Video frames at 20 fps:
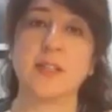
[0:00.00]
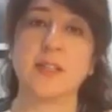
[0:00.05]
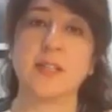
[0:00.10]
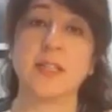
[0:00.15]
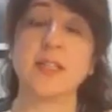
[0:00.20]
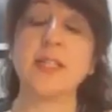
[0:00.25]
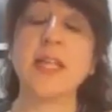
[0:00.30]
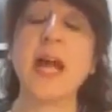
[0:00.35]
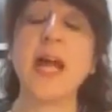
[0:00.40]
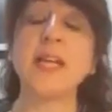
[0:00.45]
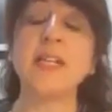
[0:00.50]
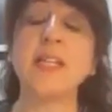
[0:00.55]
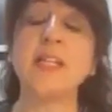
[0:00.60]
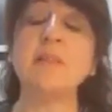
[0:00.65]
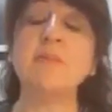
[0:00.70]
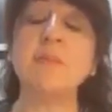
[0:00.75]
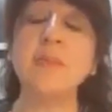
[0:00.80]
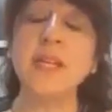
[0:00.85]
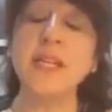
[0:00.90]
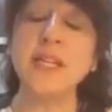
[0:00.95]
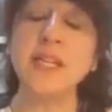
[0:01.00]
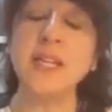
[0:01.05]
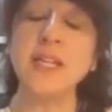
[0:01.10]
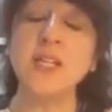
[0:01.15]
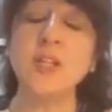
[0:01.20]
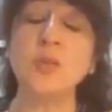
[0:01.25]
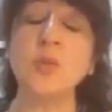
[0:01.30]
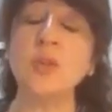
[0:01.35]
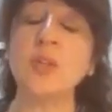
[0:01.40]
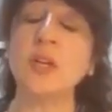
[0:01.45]
that is making
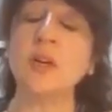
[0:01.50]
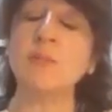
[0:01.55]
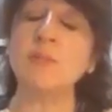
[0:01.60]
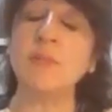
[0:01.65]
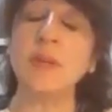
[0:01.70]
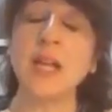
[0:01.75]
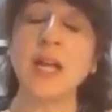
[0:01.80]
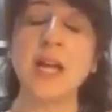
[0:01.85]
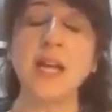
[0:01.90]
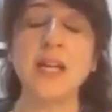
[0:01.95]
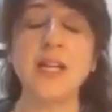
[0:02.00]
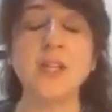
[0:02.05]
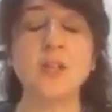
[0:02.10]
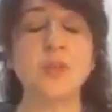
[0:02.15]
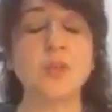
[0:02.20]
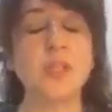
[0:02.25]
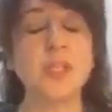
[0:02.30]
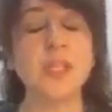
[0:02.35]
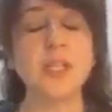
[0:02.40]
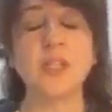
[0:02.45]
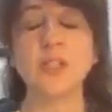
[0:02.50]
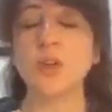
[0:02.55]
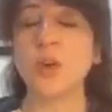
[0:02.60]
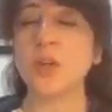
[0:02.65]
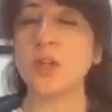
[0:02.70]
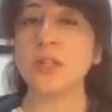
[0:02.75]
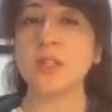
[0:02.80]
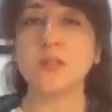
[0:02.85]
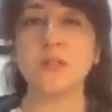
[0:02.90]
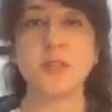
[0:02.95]
you comply to the
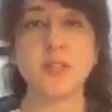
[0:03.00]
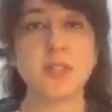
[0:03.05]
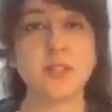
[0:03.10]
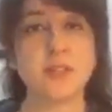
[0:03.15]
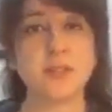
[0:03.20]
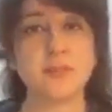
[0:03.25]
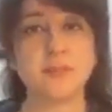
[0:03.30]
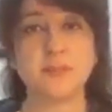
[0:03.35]
authority figure?